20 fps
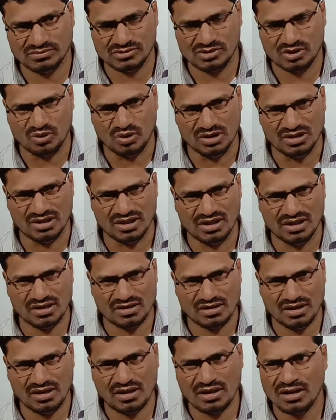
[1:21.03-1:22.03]
Question is
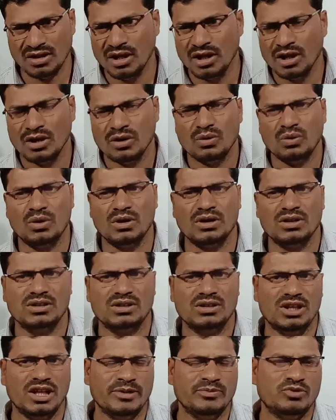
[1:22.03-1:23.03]
there, what are the
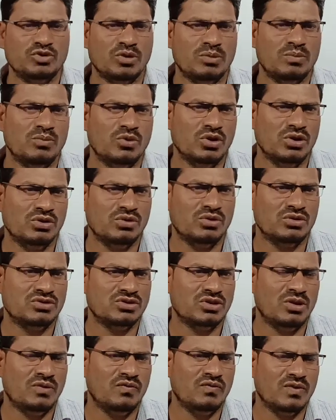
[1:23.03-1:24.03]
types of molecules
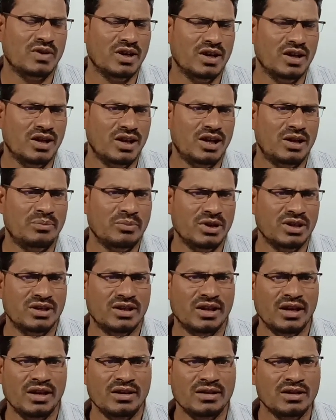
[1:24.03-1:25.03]
of element
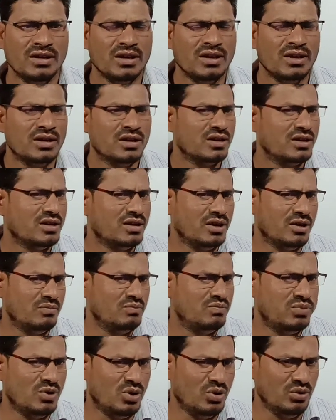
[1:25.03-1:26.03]
and
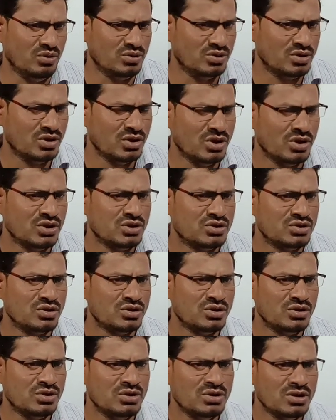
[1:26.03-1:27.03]
compound?
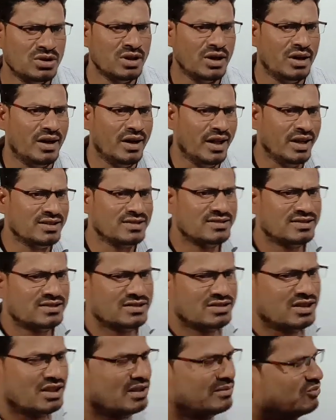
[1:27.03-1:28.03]
So next
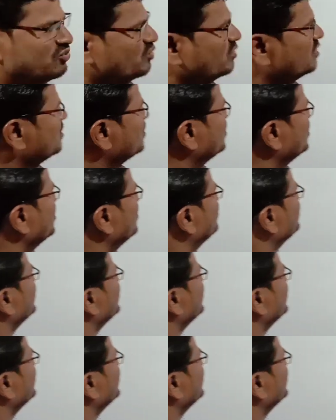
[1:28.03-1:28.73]
term will come,